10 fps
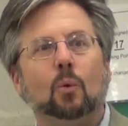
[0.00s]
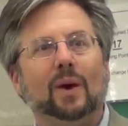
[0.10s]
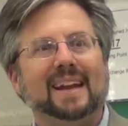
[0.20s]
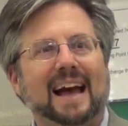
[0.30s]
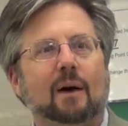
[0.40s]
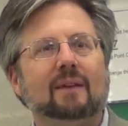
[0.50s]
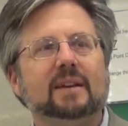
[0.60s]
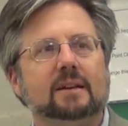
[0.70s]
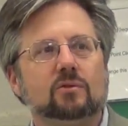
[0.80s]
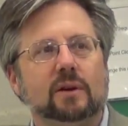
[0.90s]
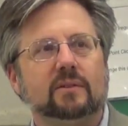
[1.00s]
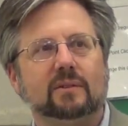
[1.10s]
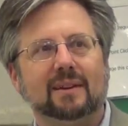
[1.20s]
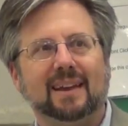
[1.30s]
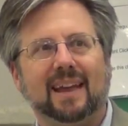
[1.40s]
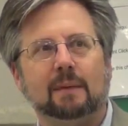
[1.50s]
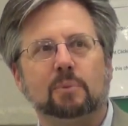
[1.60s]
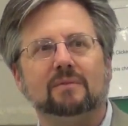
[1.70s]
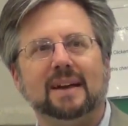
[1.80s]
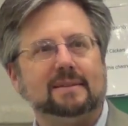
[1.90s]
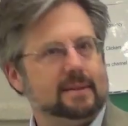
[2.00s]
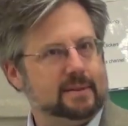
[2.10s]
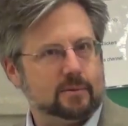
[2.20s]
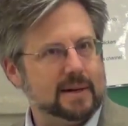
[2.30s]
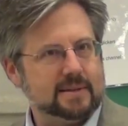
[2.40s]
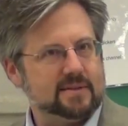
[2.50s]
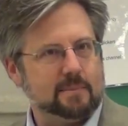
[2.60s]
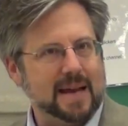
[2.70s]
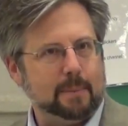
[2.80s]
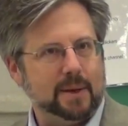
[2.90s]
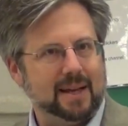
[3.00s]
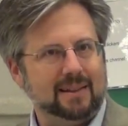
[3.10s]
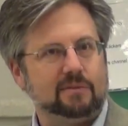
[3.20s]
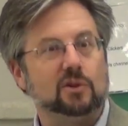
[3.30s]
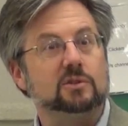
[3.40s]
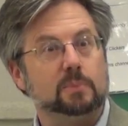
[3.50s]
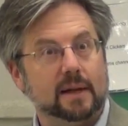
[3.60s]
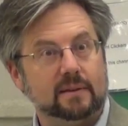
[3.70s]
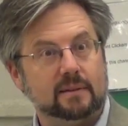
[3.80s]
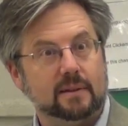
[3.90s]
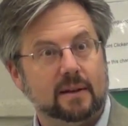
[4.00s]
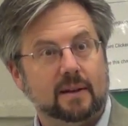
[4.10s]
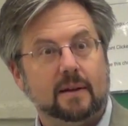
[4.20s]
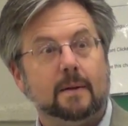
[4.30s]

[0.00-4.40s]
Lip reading: we now have an interest in preventing these crises from happening in the first place.